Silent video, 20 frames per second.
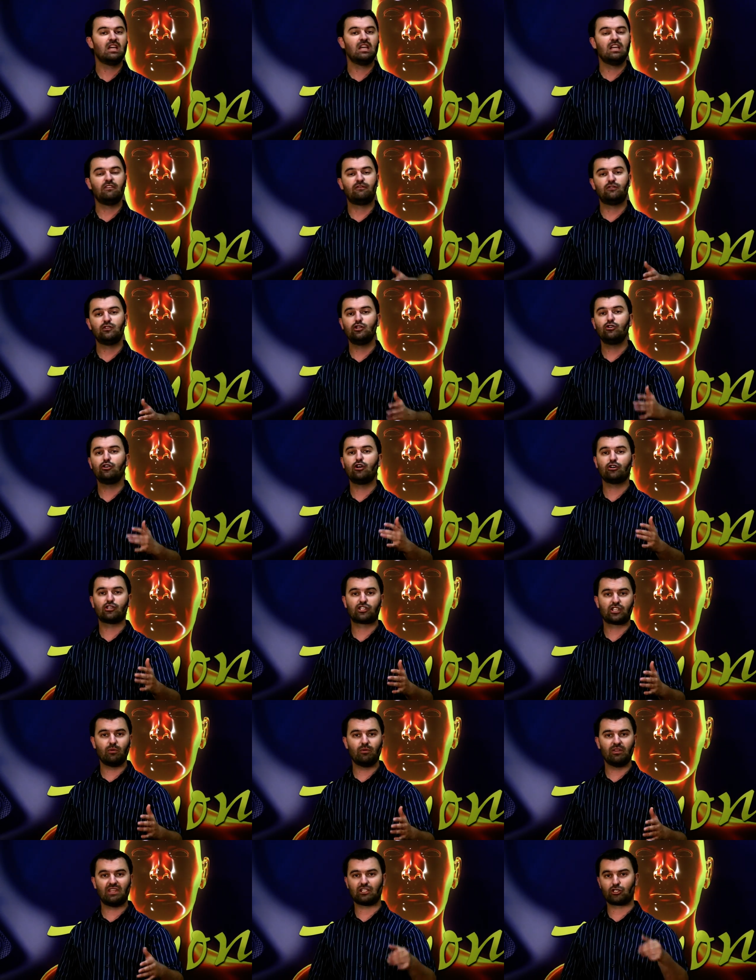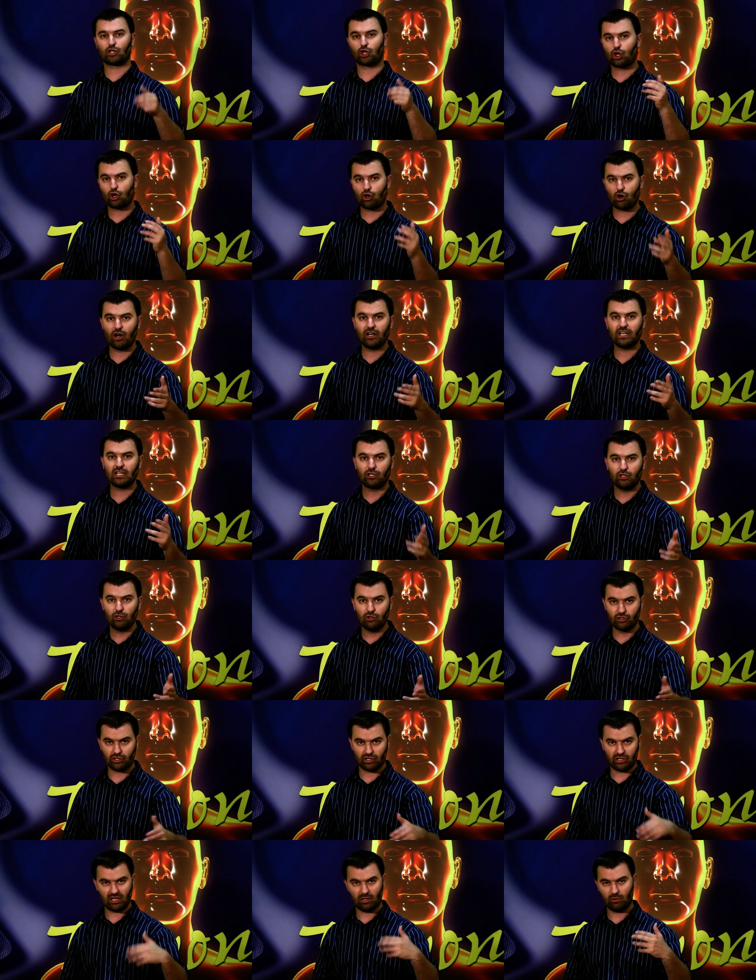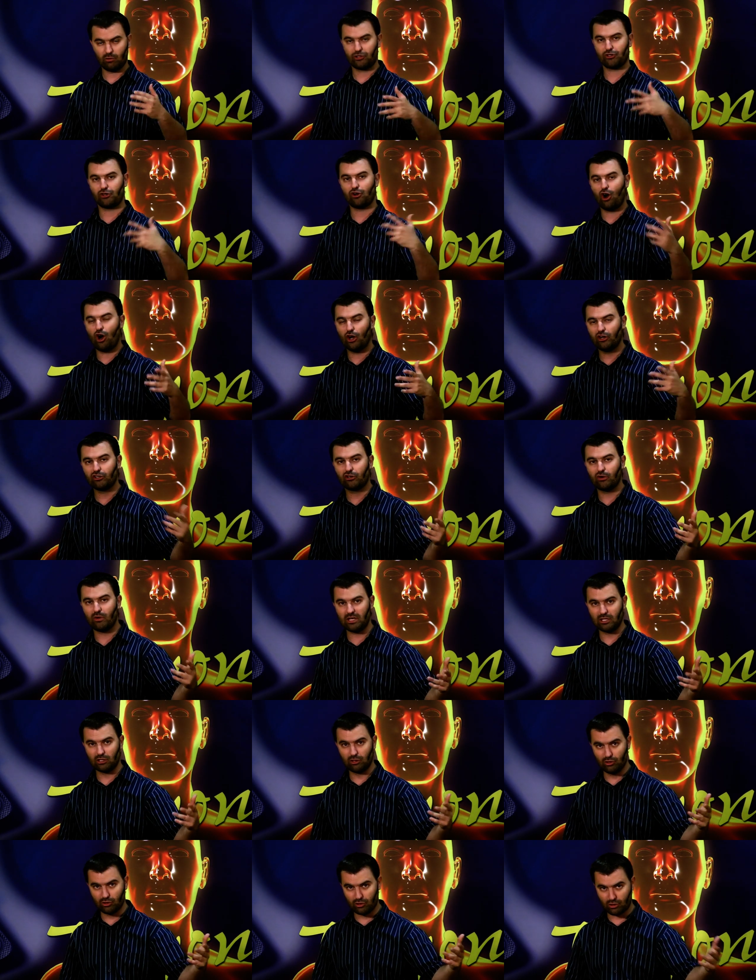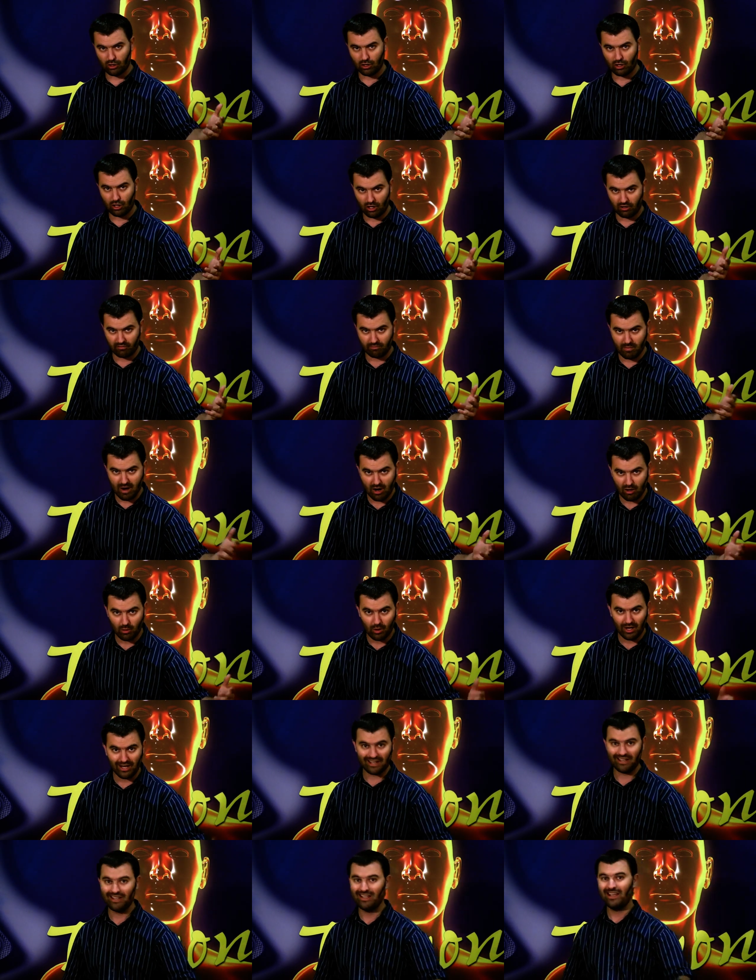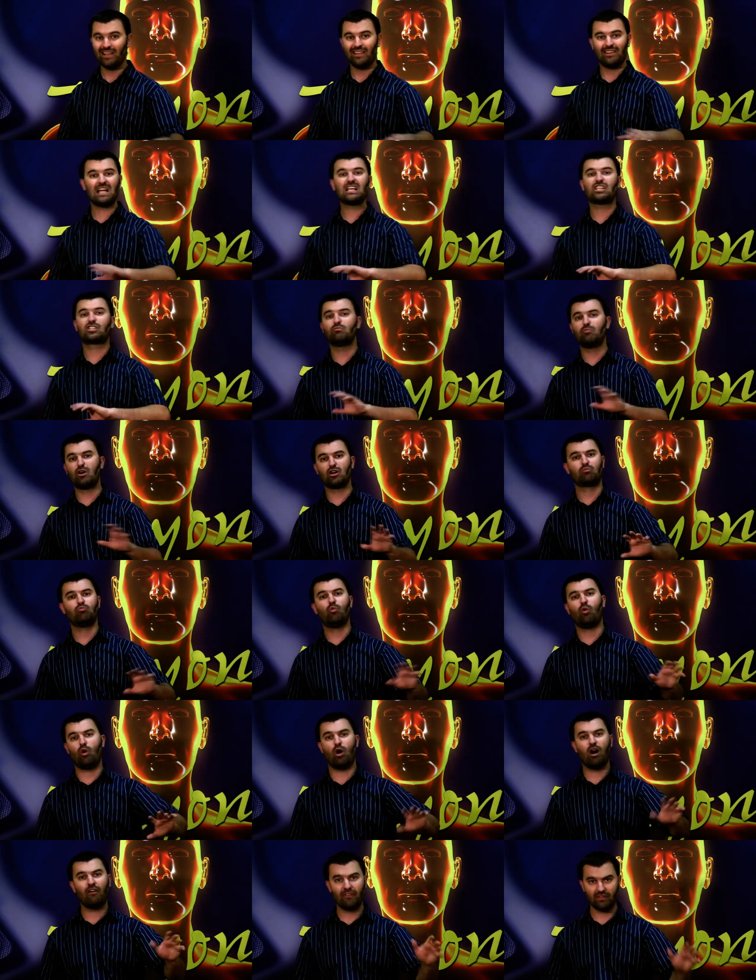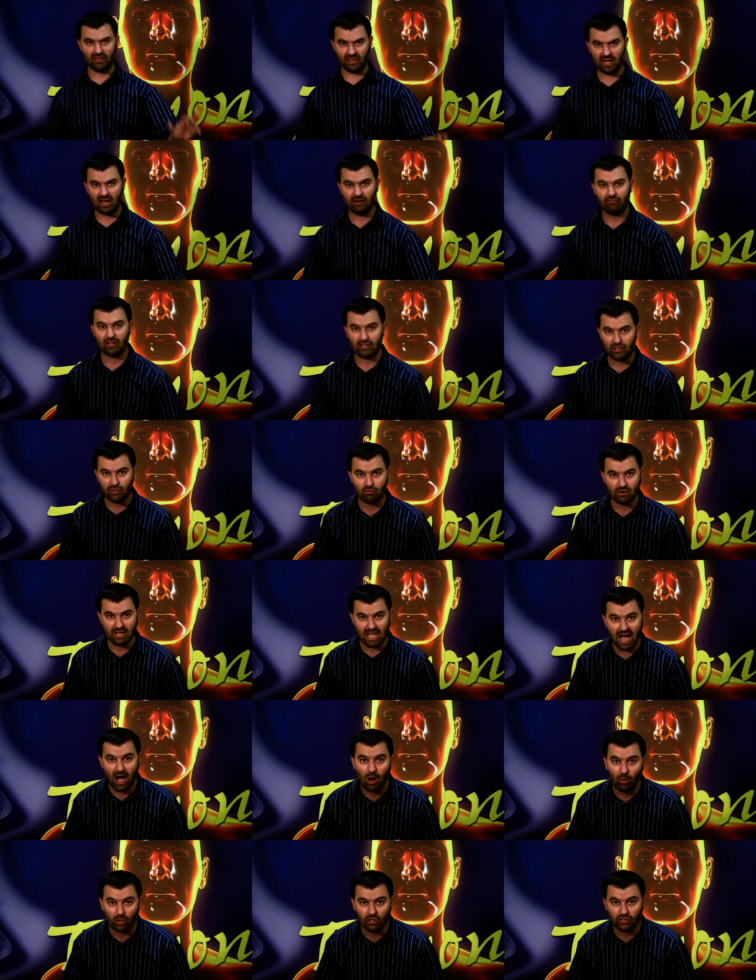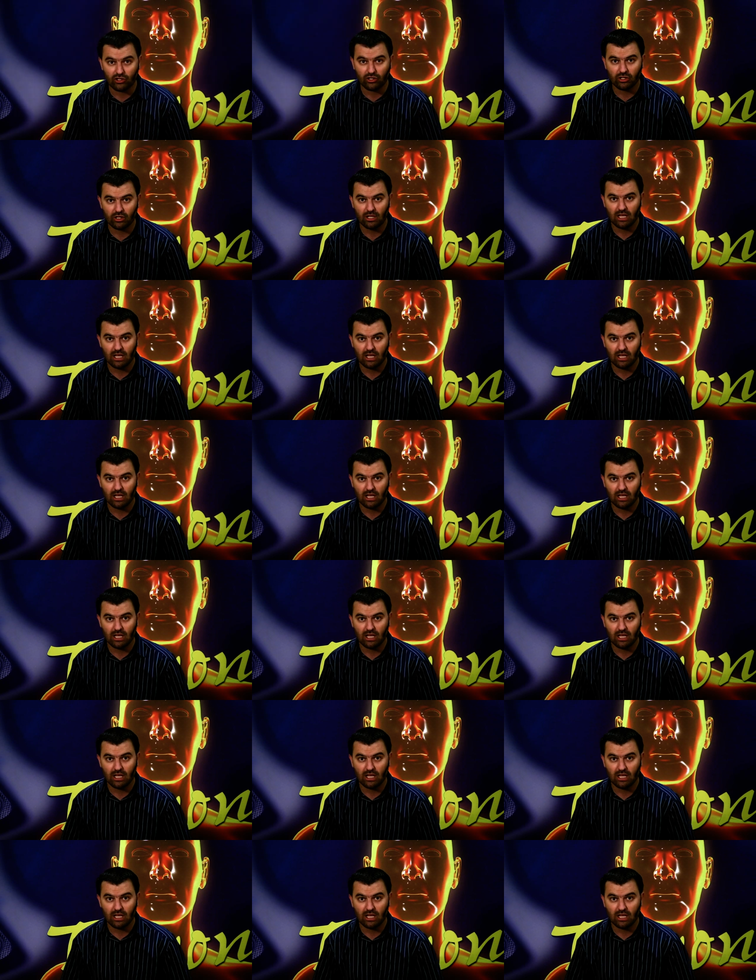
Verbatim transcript: If you know someone that's a chronic user, in other words, an ongoing user of marijuana, they smoke more often than every three hours.